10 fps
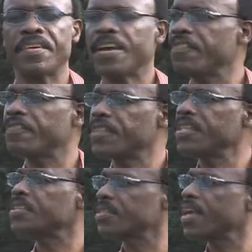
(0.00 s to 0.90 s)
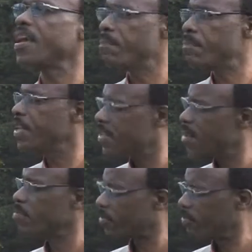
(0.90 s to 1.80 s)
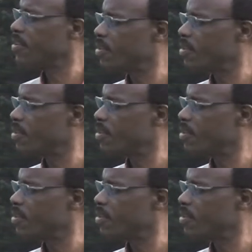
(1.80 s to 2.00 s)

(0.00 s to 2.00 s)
have this big number of